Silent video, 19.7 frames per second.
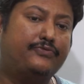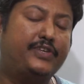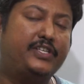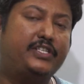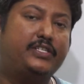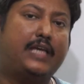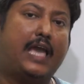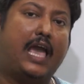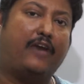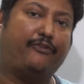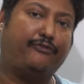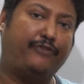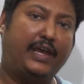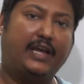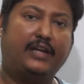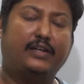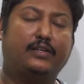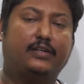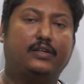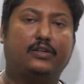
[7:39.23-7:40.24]
which
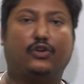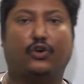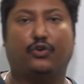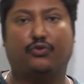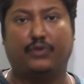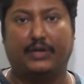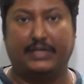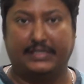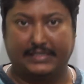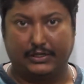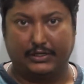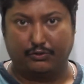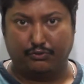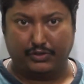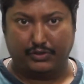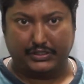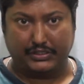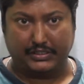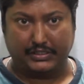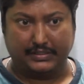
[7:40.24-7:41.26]
affect coronary
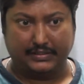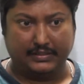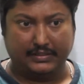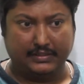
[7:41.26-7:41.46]
circulation.